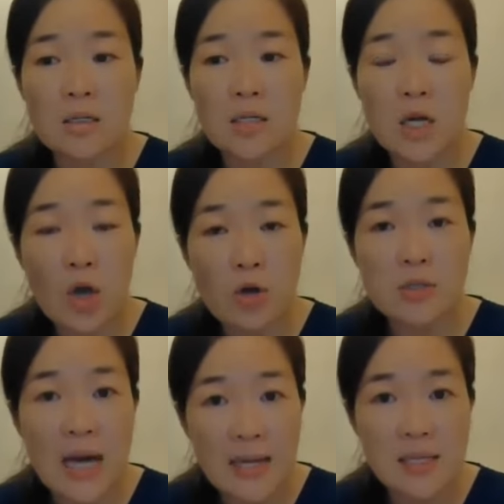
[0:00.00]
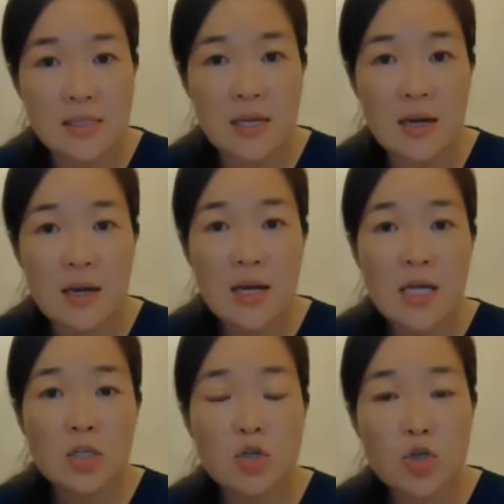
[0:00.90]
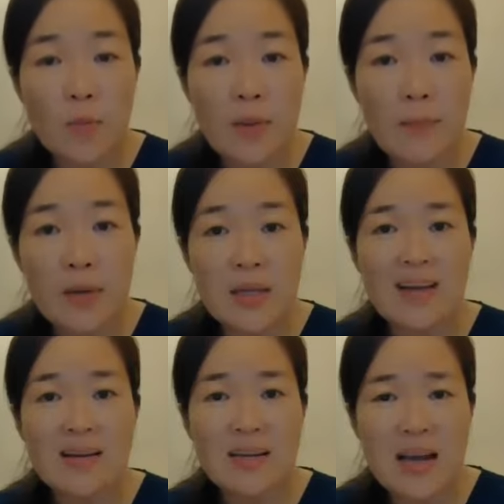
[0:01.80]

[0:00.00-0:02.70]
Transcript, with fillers: the Lyon diets, uh, to show people that,